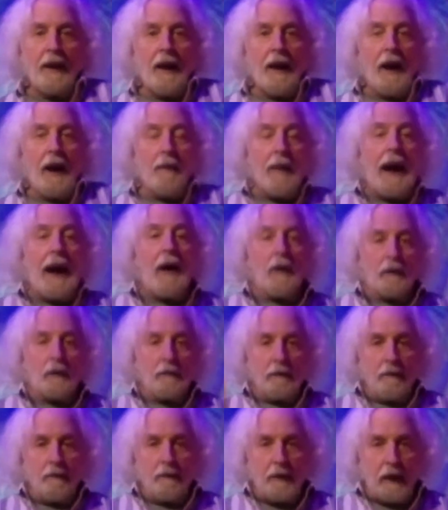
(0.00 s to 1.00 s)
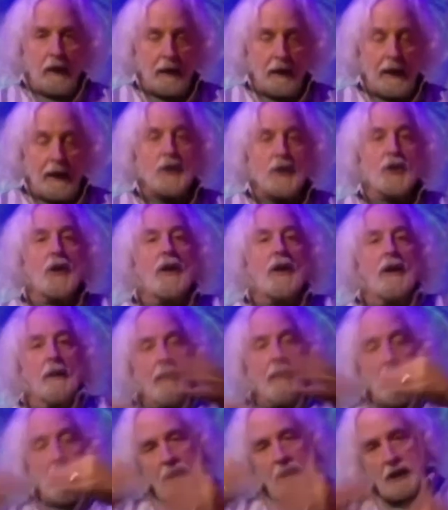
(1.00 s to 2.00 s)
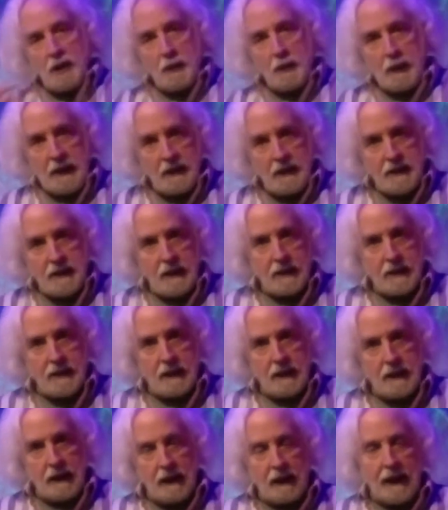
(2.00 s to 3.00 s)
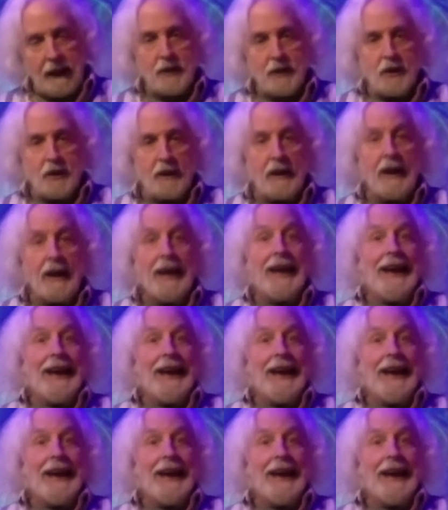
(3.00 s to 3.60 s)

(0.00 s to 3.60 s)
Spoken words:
about the collection and about each piece that's in the collection.